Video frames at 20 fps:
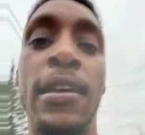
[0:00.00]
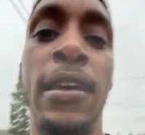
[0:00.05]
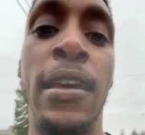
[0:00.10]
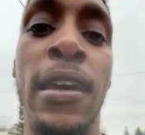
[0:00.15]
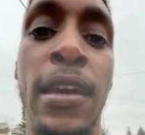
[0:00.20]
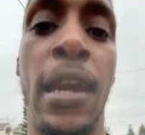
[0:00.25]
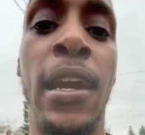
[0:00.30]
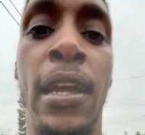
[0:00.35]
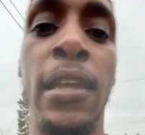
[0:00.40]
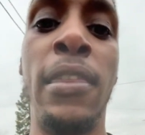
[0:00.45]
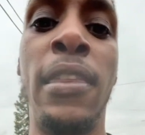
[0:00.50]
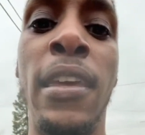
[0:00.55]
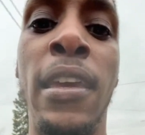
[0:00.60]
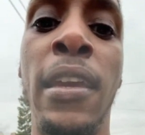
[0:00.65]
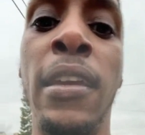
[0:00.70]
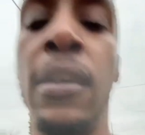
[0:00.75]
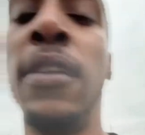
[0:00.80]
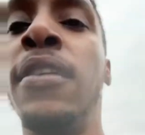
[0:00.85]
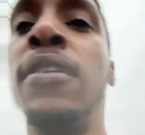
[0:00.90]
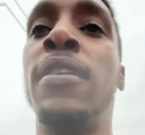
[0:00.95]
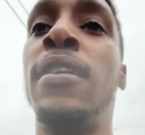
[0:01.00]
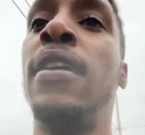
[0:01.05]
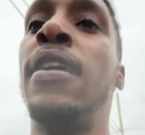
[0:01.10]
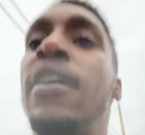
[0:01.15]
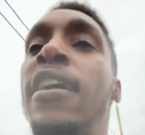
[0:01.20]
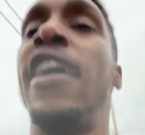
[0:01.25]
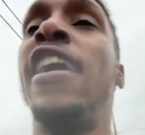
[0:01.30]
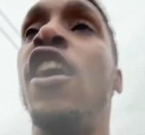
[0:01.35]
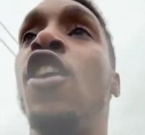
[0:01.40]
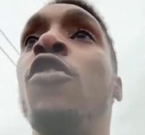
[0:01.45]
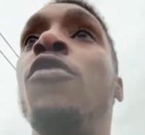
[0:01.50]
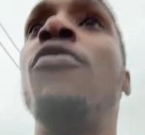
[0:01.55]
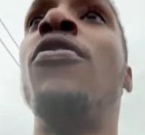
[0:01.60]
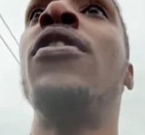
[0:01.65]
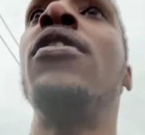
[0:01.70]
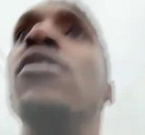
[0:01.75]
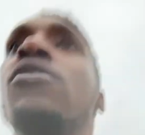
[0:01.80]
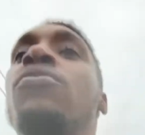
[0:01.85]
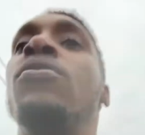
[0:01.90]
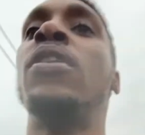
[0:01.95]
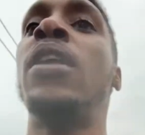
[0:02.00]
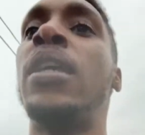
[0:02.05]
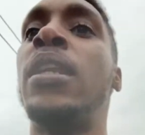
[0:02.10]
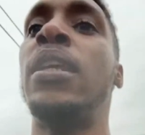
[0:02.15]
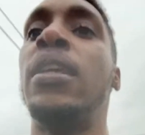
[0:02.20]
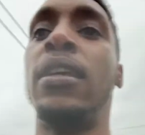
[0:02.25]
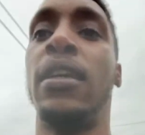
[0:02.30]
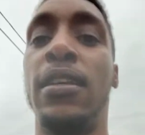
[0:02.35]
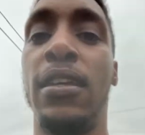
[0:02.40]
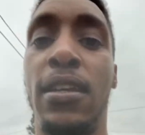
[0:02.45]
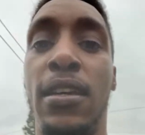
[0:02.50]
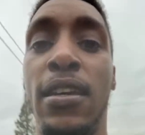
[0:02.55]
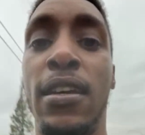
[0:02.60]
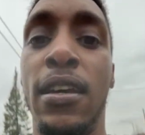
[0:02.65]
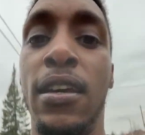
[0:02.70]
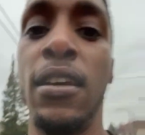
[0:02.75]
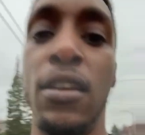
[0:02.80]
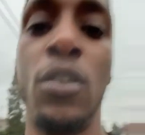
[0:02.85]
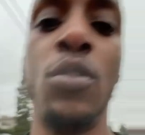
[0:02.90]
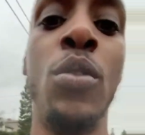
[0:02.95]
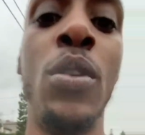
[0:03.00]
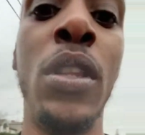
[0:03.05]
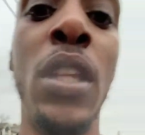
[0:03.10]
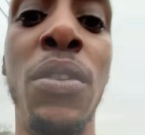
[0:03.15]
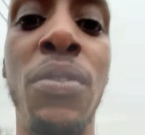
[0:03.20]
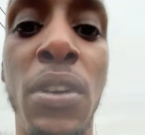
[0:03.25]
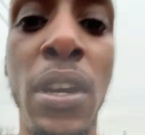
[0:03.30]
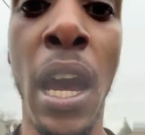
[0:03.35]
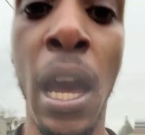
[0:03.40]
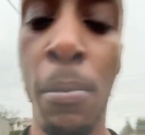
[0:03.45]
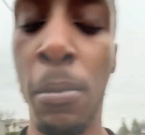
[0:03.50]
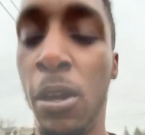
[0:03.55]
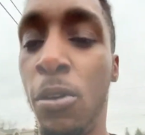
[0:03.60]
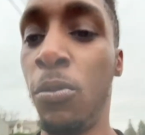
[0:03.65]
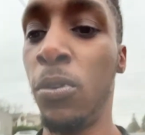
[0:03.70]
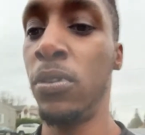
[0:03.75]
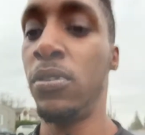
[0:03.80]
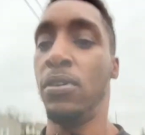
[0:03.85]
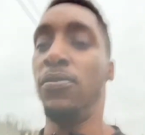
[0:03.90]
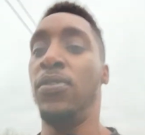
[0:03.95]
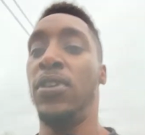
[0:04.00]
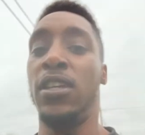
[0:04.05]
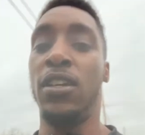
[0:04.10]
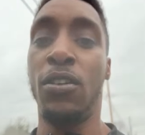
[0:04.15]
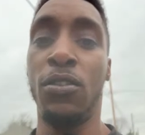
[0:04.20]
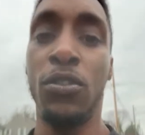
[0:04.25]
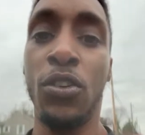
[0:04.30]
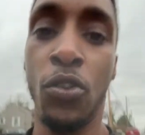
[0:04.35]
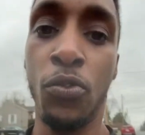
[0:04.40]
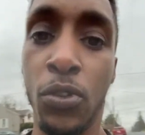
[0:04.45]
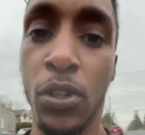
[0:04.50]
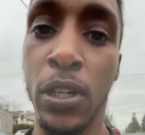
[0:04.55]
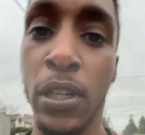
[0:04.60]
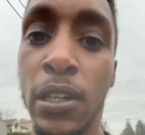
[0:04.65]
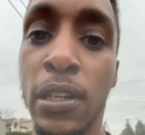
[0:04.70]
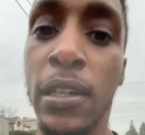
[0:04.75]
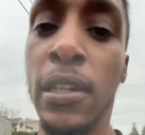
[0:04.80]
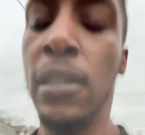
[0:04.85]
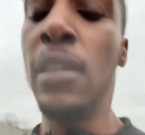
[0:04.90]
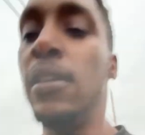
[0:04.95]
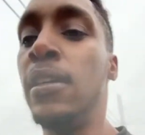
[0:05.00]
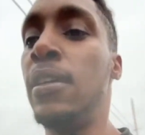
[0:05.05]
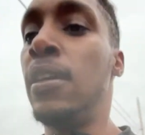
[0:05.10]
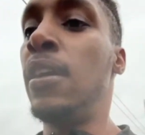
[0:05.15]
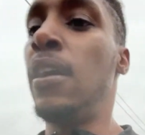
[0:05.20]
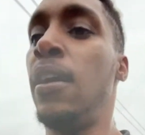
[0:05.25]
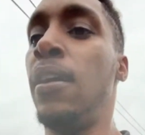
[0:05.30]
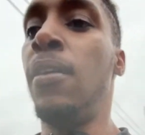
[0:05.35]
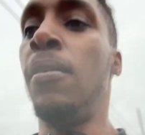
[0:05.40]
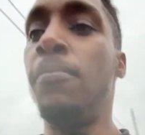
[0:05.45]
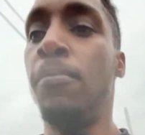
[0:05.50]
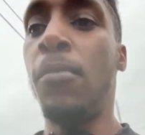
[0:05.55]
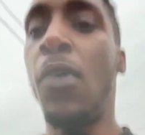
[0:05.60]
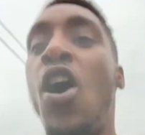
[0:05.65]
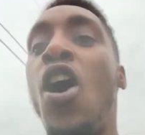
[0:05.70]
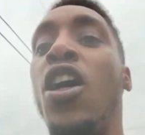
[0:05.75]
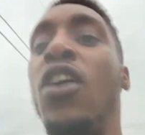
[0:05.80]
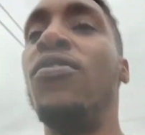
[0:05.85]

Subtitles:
anything health fitness related, you can leave a comment once the video's over. All of